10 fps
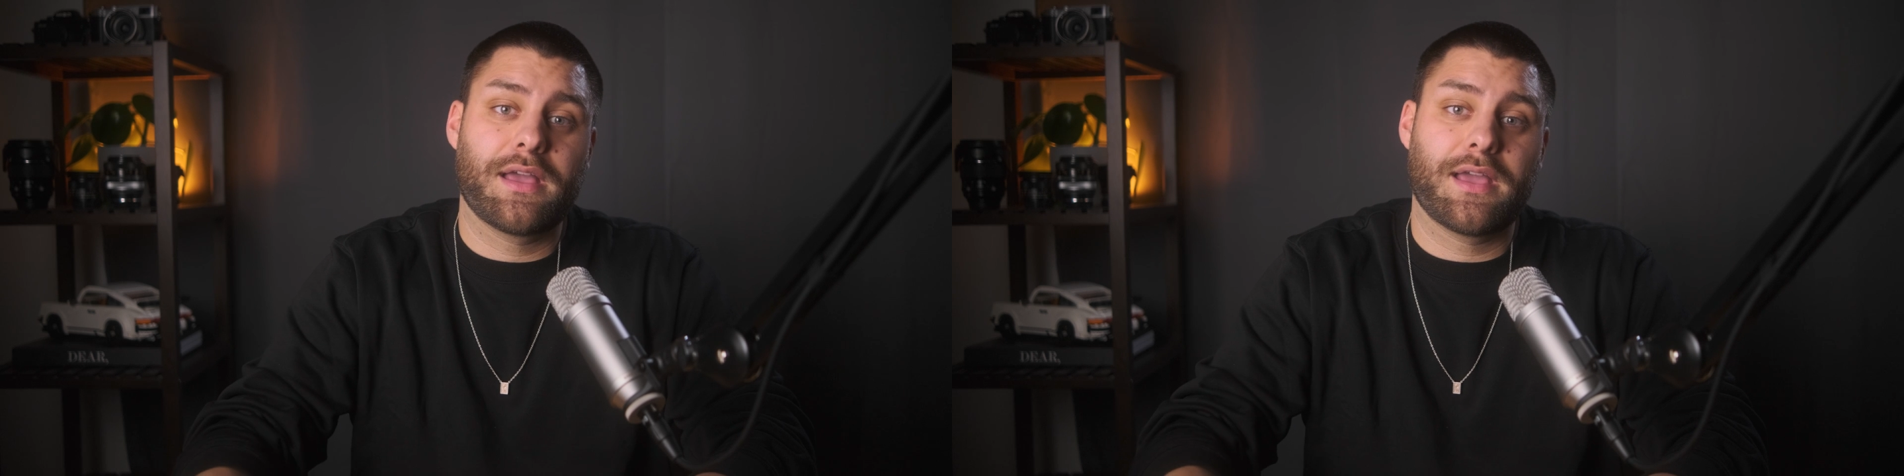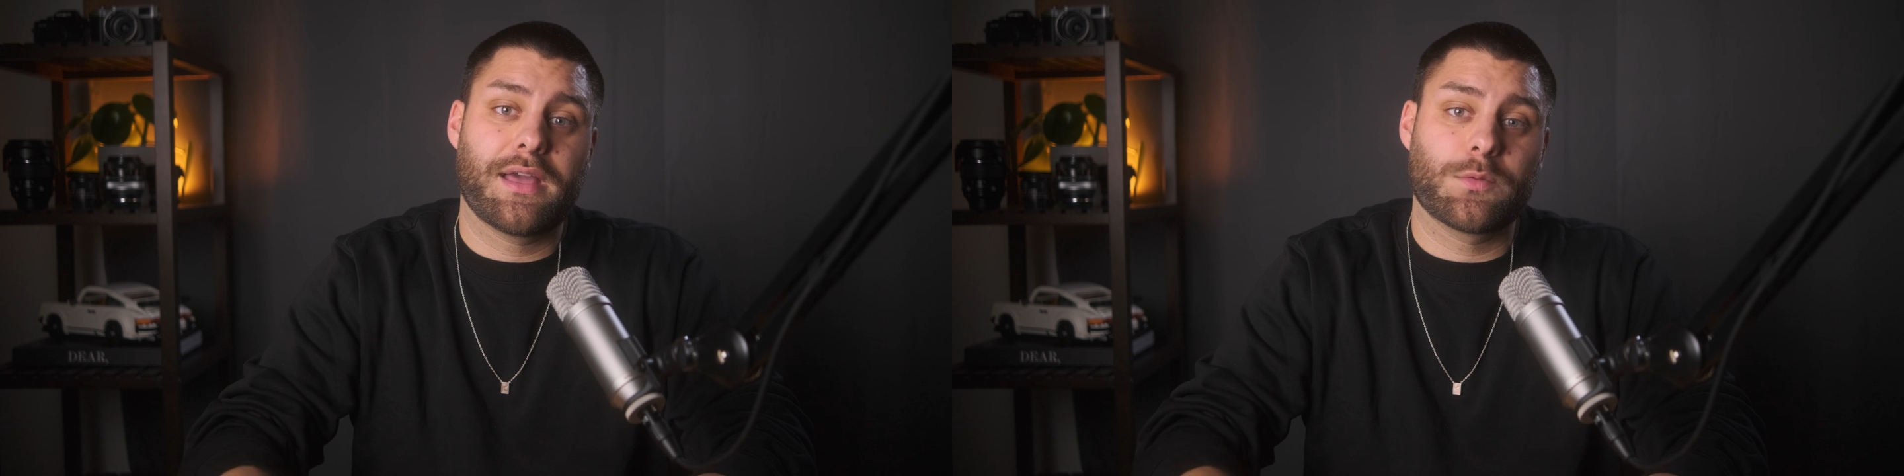
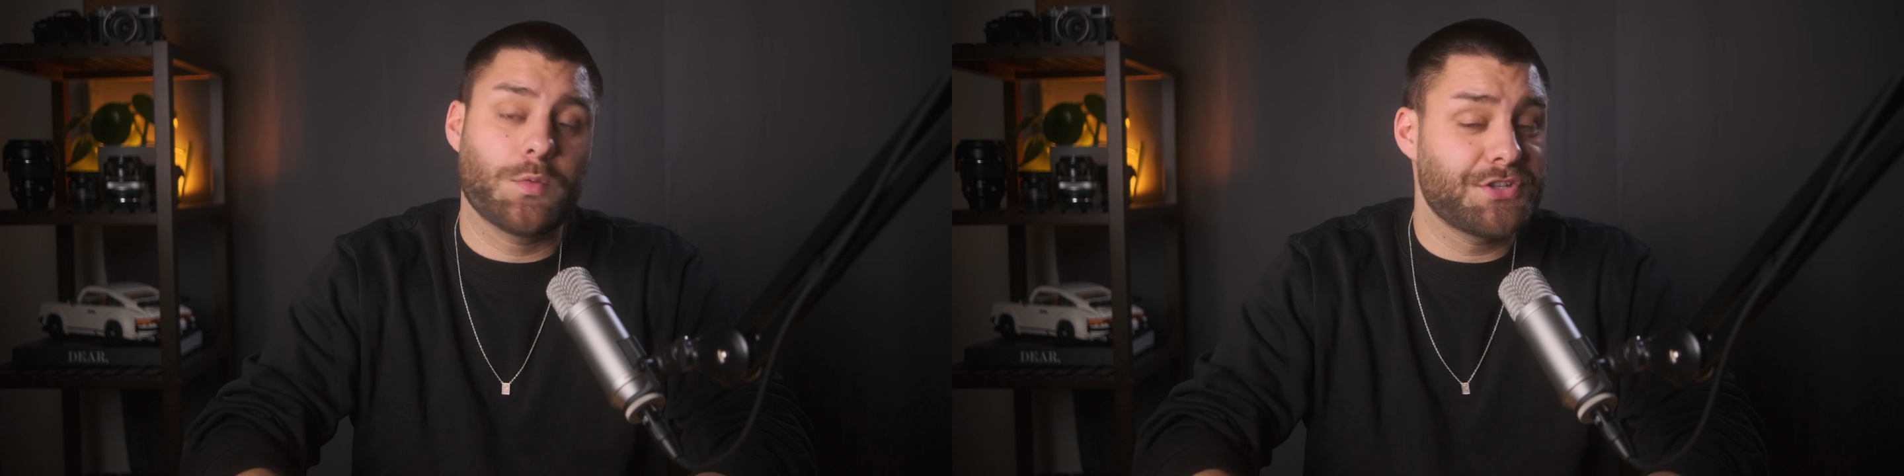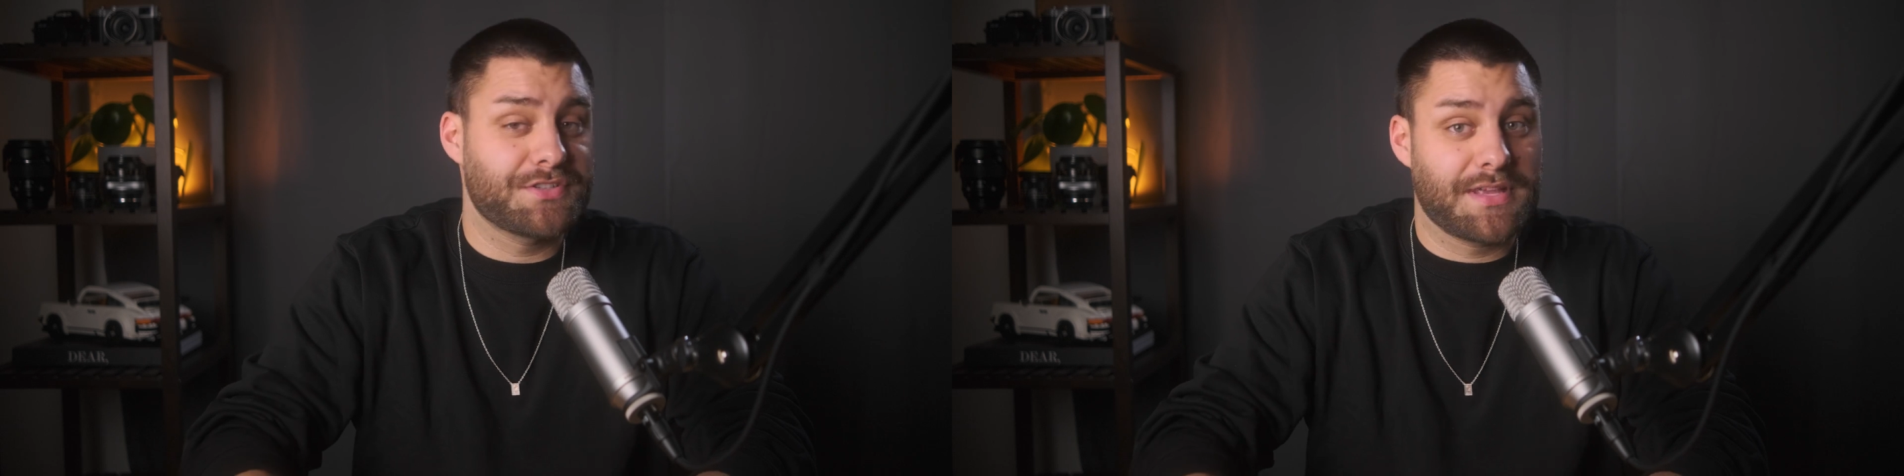and
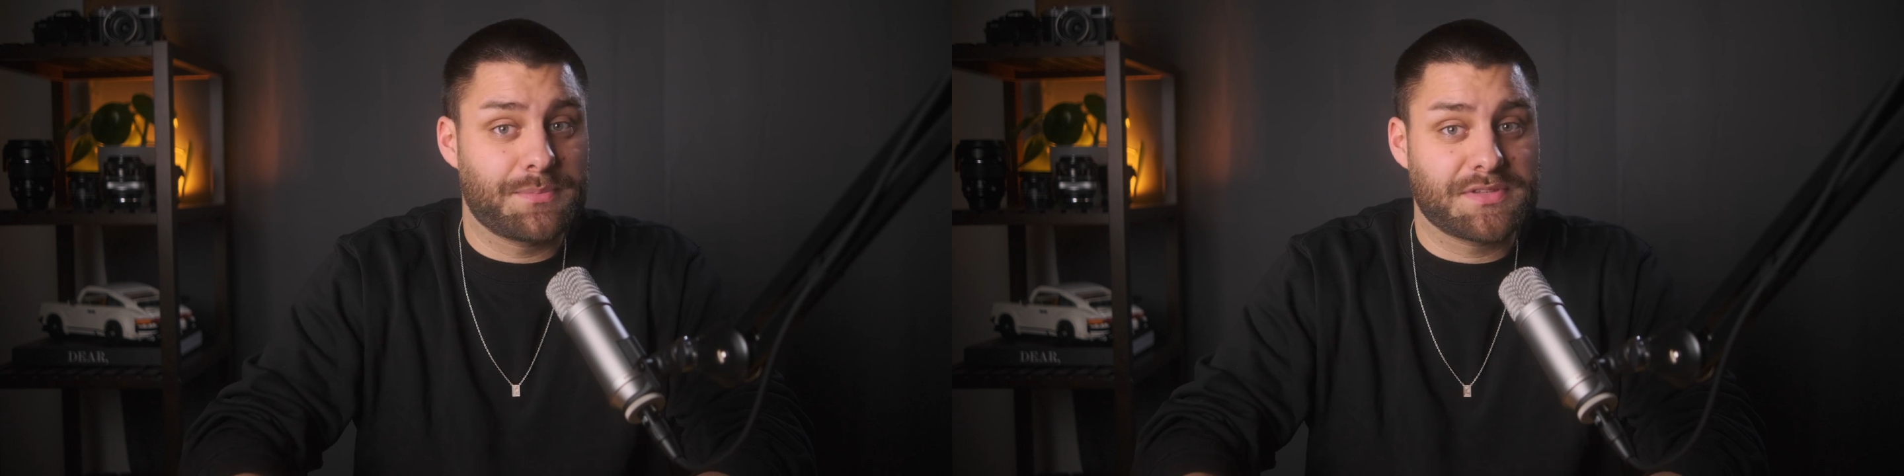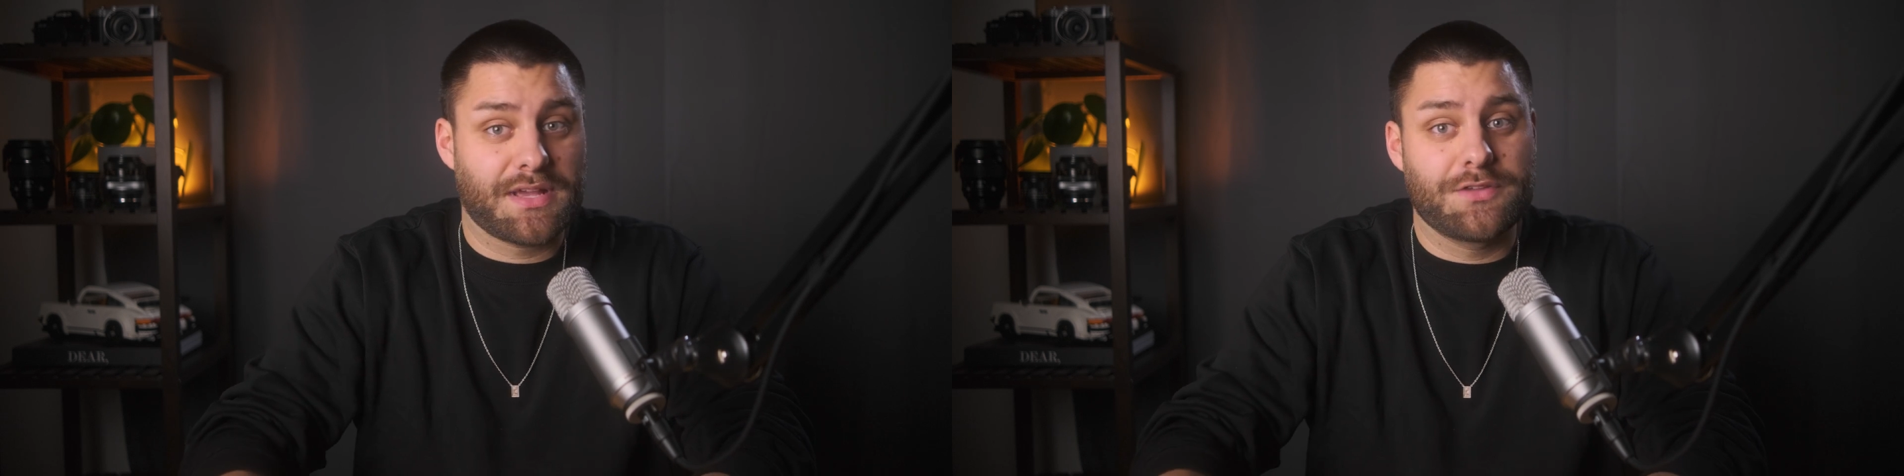which
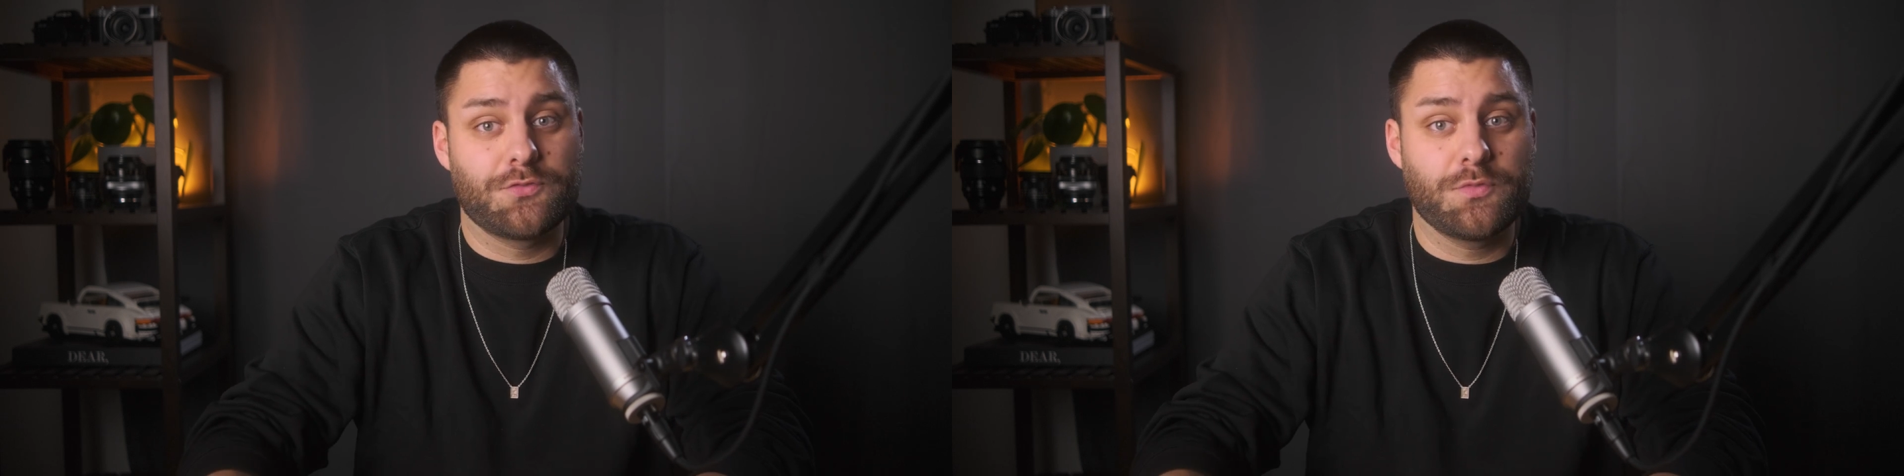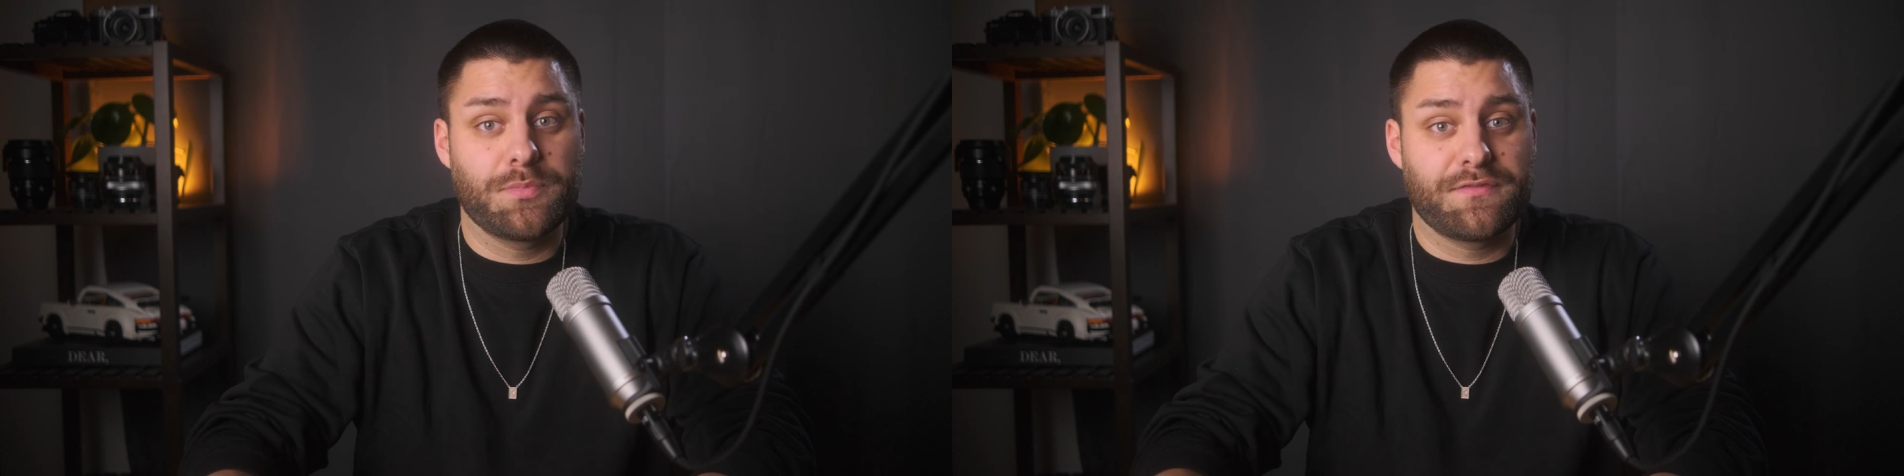steps I
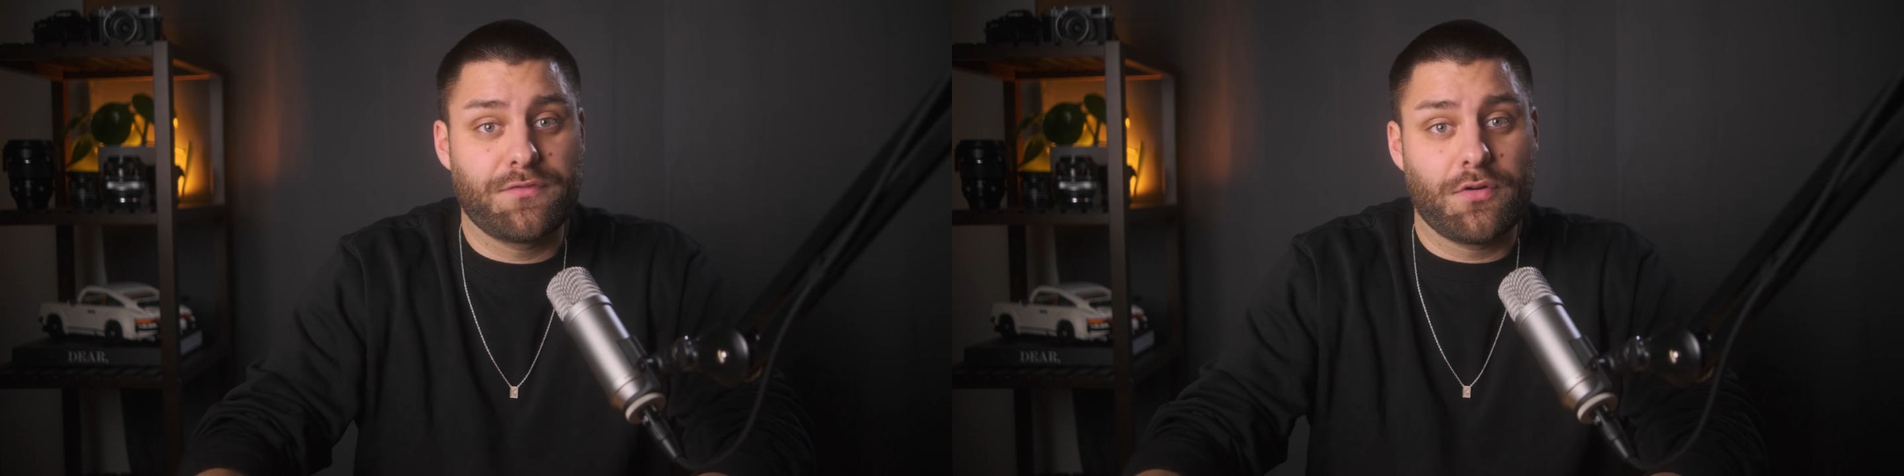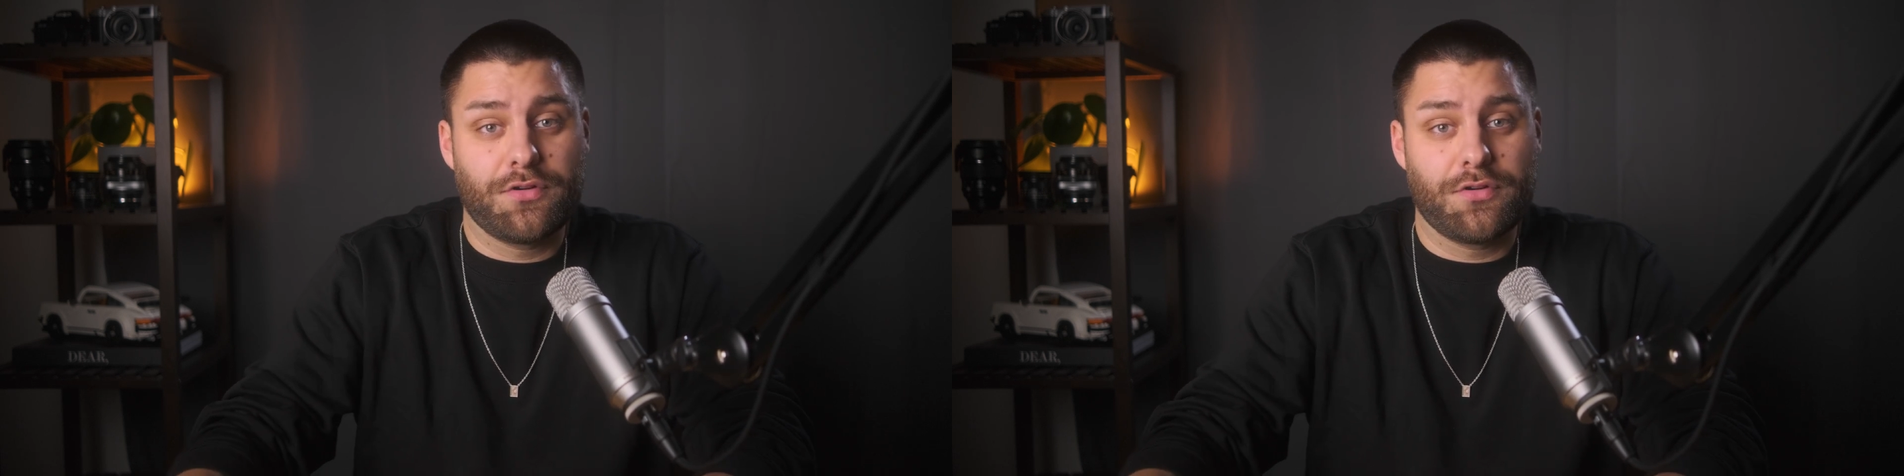do before